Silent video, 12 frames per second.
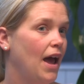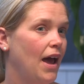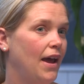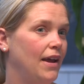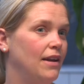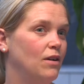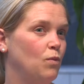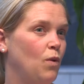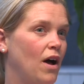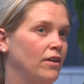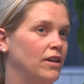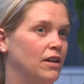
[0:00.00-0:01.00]
And
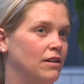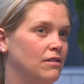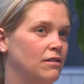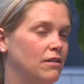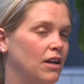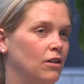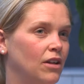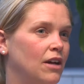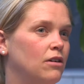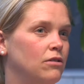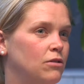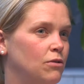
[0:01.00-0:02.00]
while it's
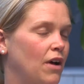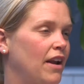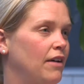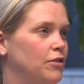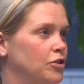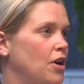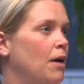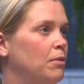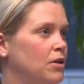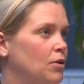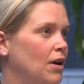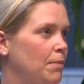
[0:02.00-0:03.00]
illegal to not have your job
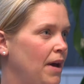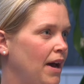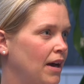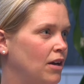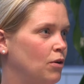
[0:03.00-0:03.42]
when you get back,